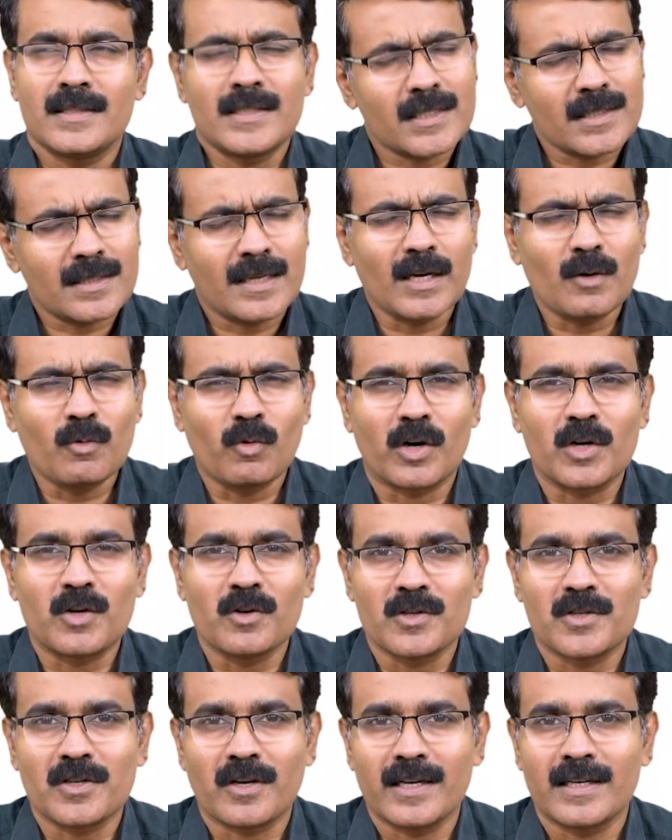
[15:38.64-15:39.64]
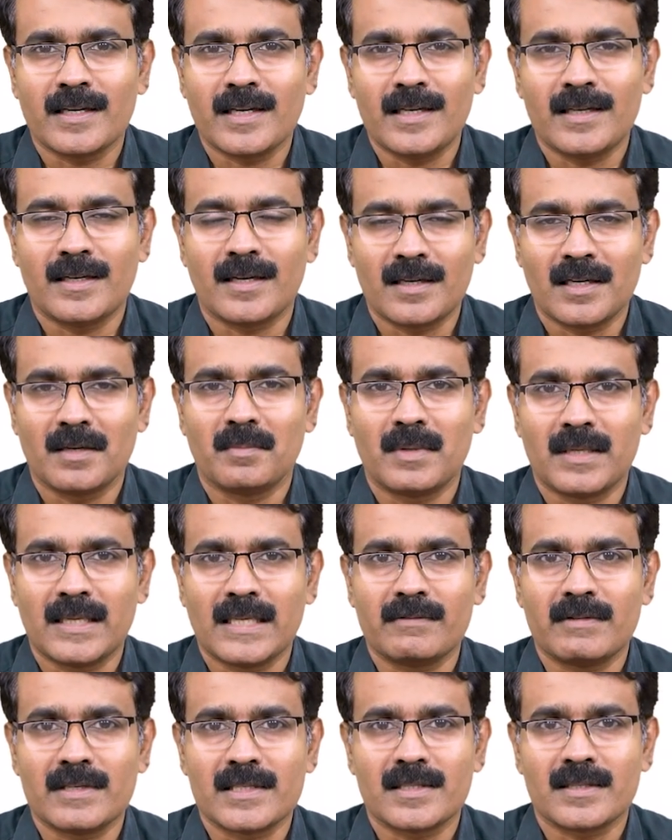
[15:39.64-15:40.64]
just like what you saw in intradermal
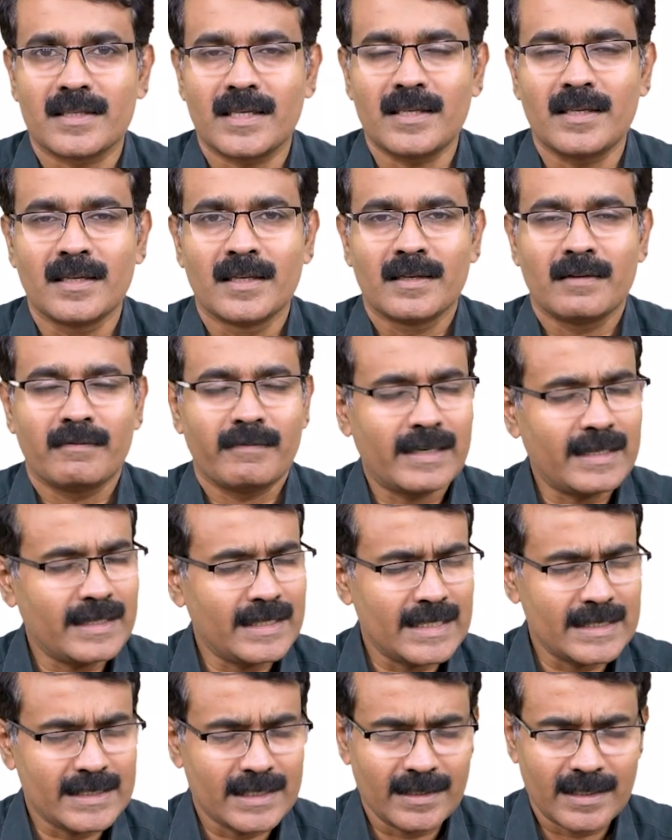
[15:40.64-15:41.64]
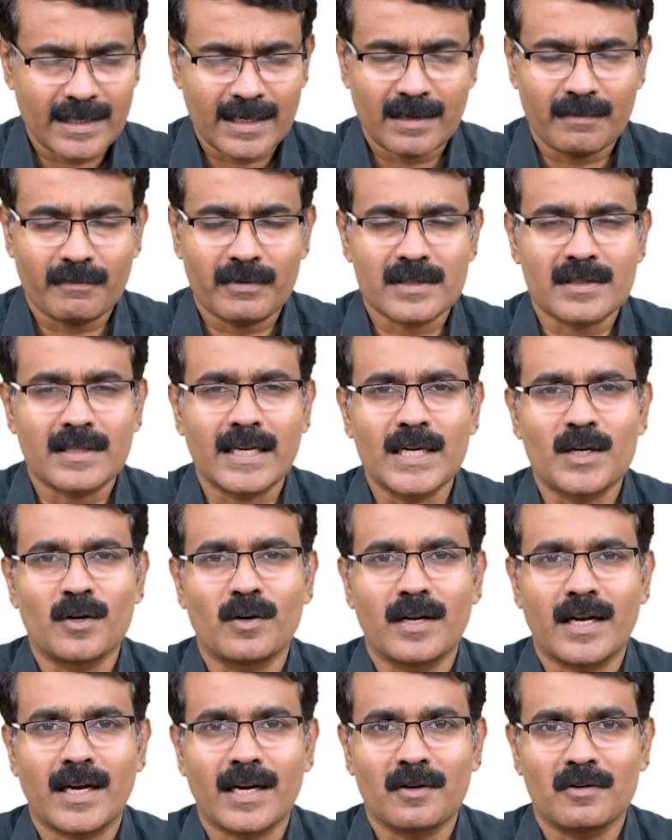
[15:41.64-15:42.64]
nevus, right? Very easy slide to
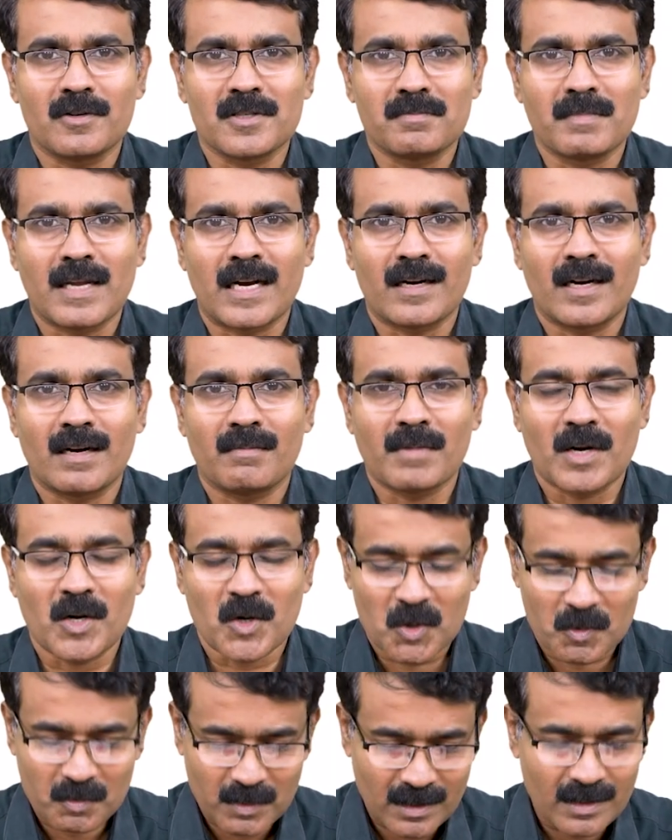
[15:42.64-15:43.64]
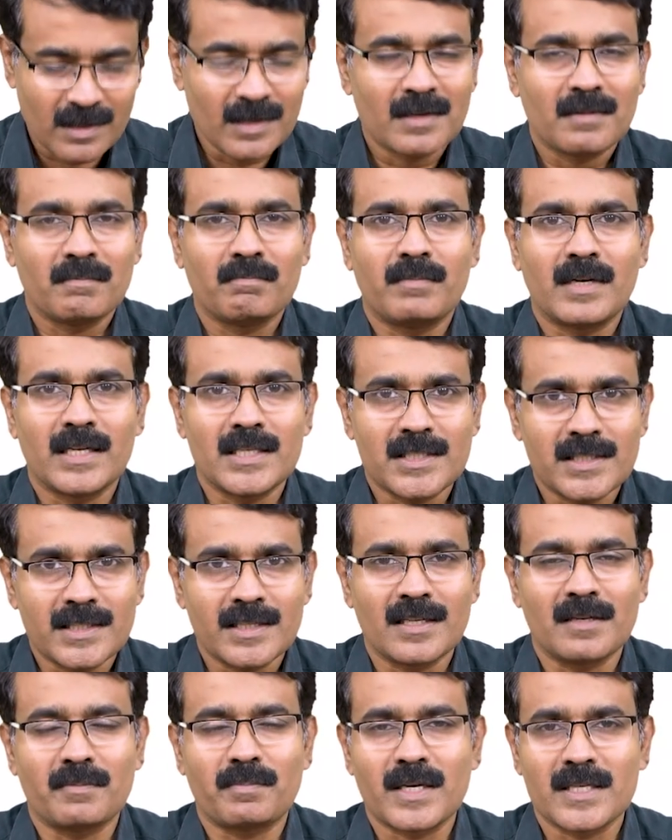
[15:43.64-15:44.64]
diagnose malignant melanoma by
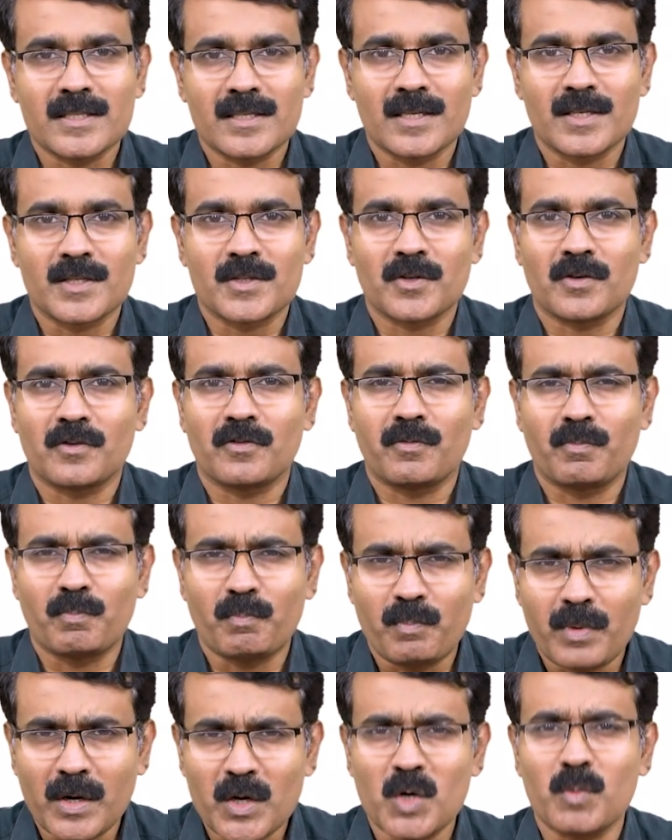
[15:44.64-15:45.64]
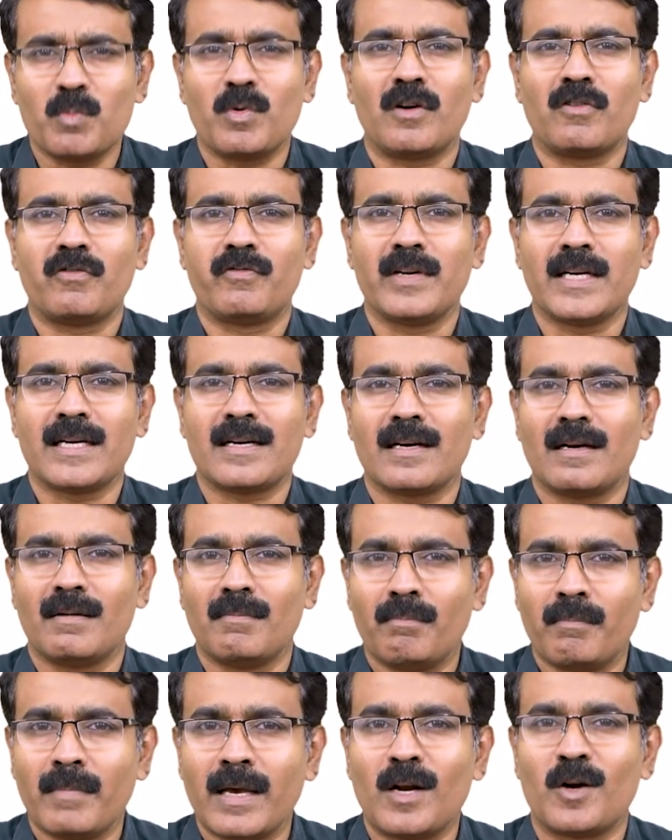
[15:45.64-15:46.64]
sheer presence of pleomorphic
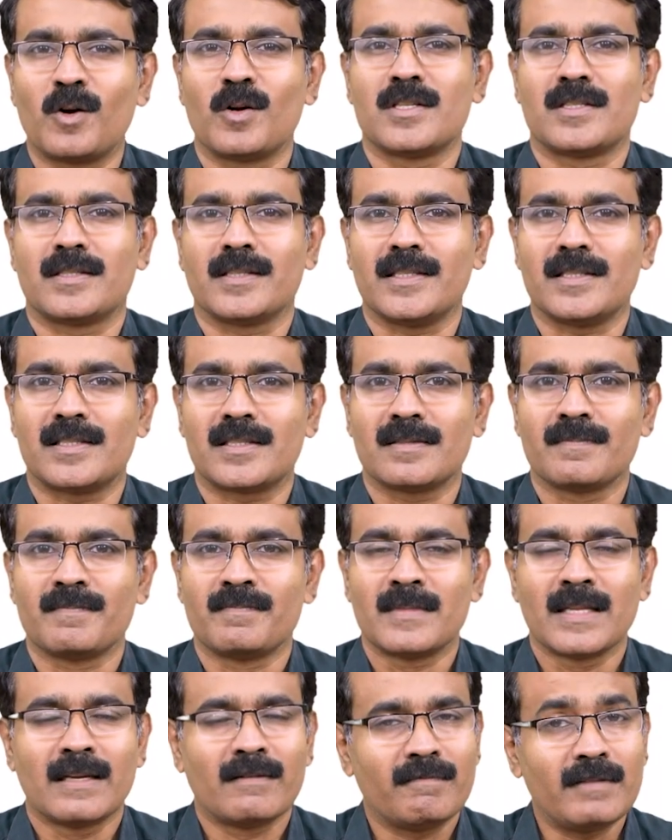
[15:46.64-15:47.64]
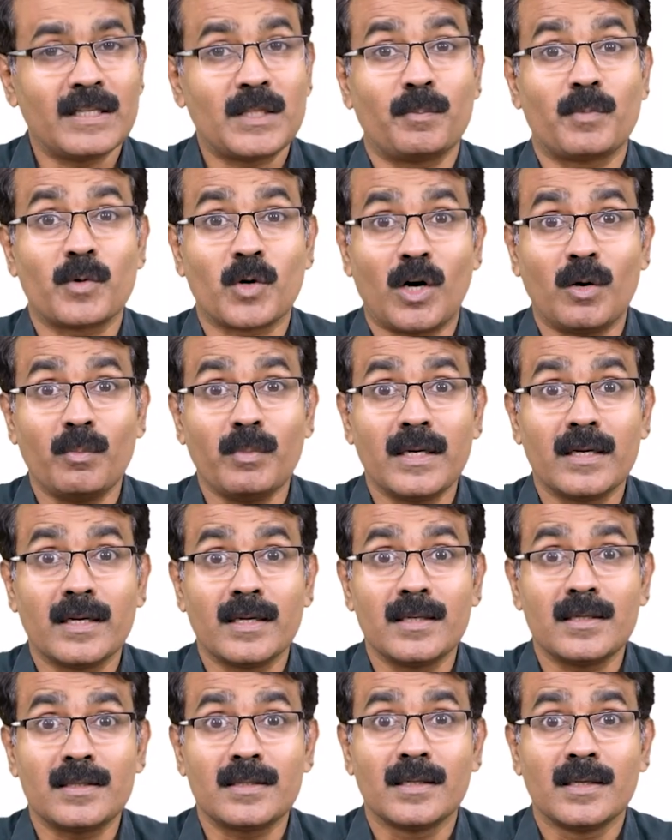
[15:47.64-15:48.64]
melanocytes with
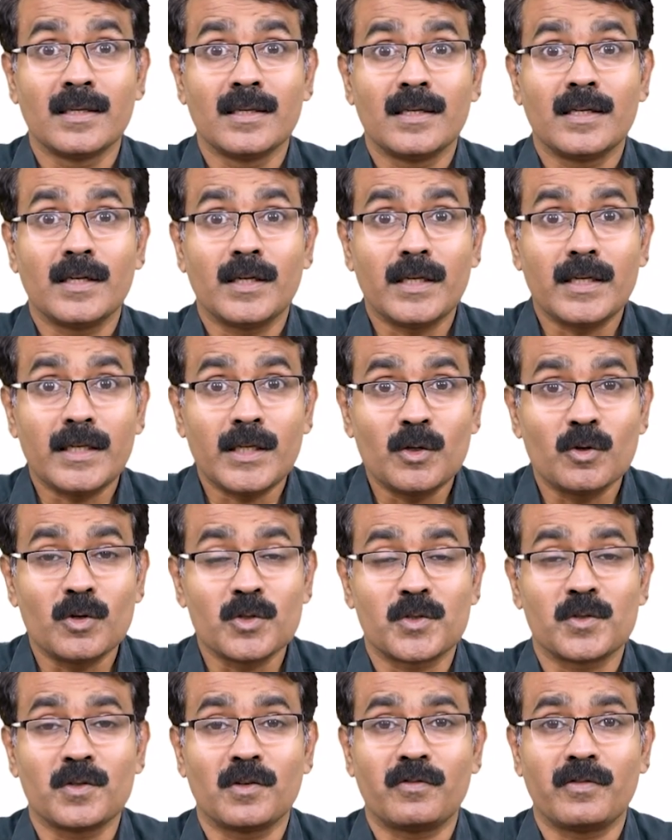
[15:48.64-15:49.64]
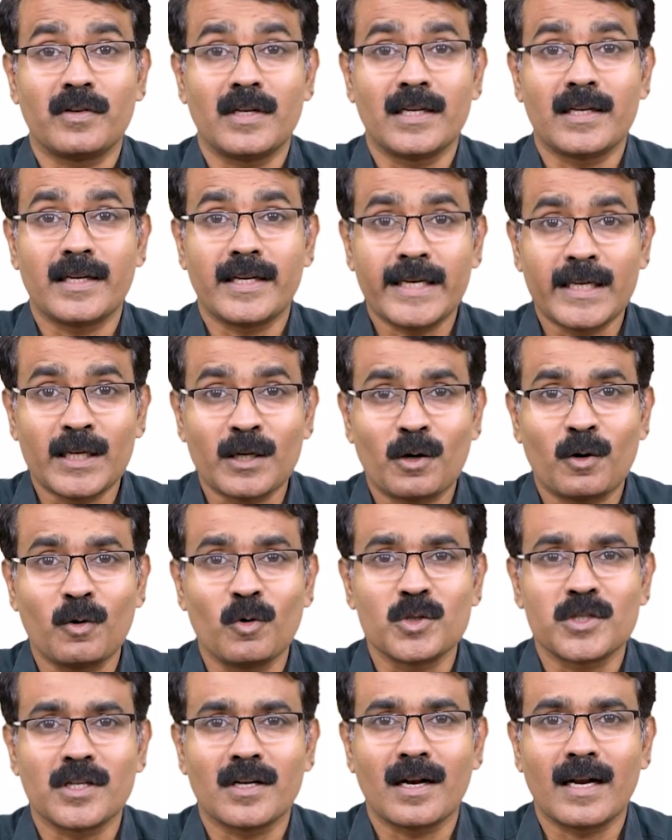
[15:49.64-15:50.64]
prominent eosinophilic
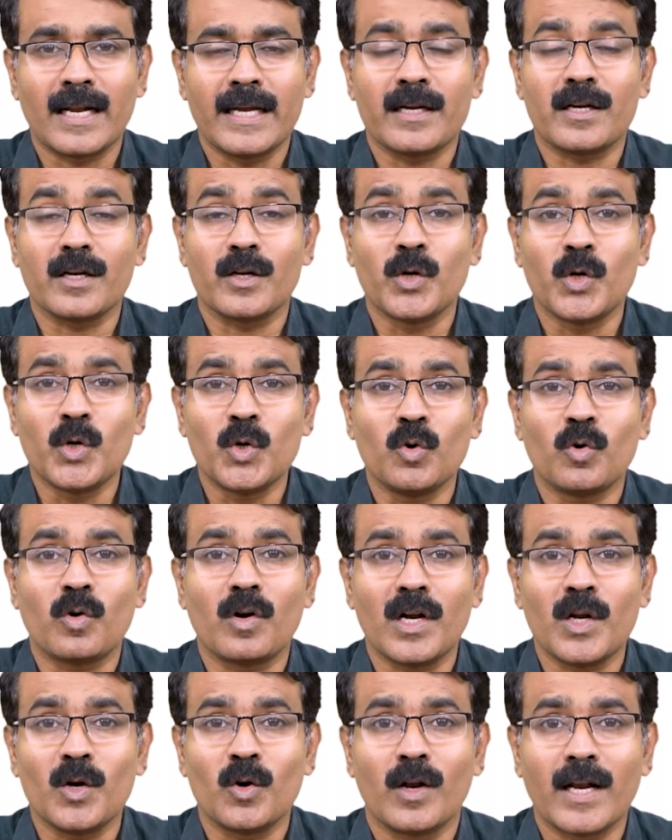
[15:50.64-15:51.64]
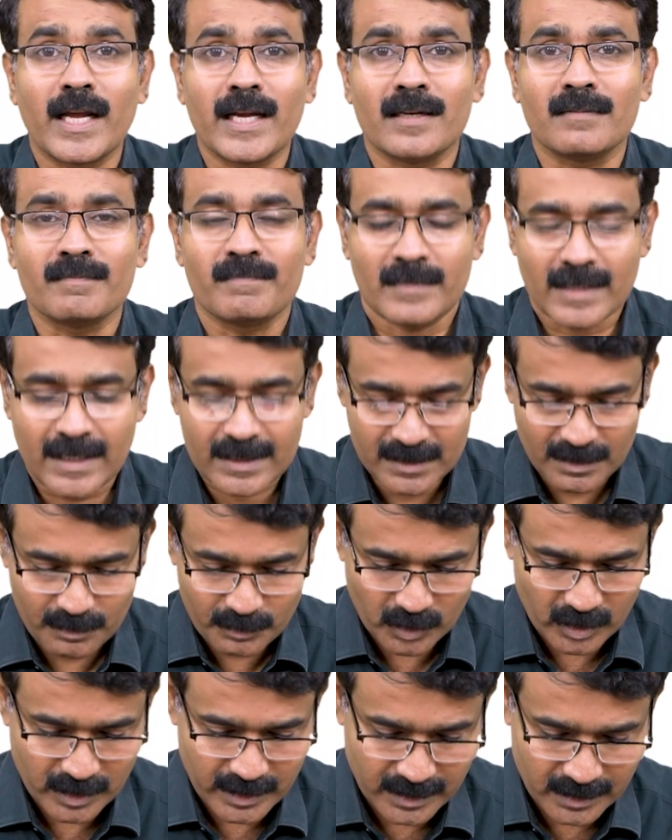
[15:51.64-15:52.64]
inclusion-like nucleoli. That's
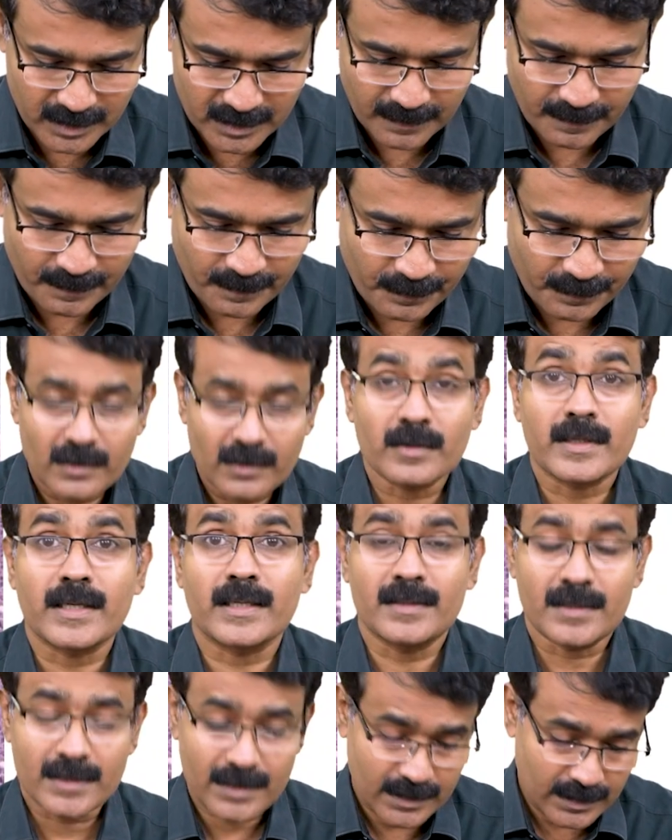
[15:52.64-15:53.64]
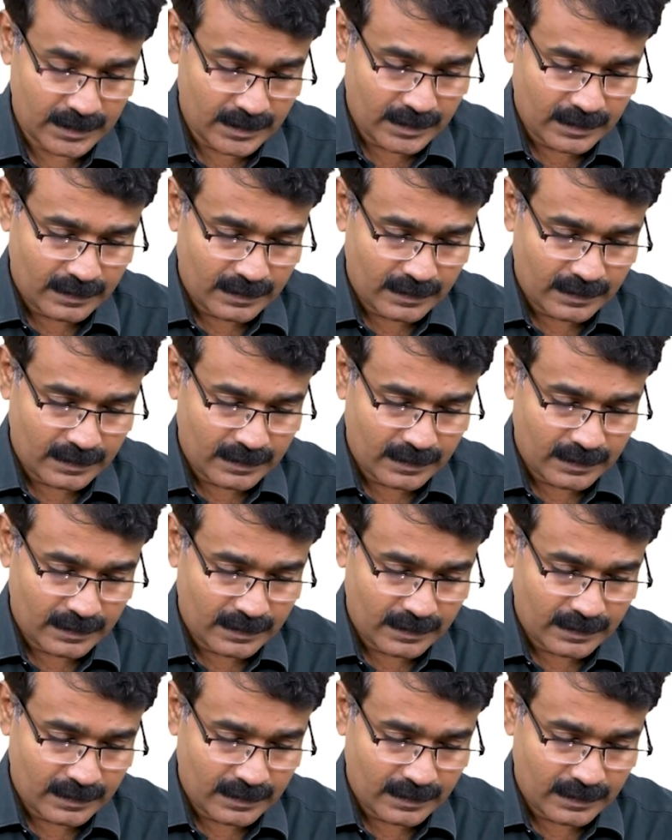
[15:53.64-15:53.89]
important. Look at this.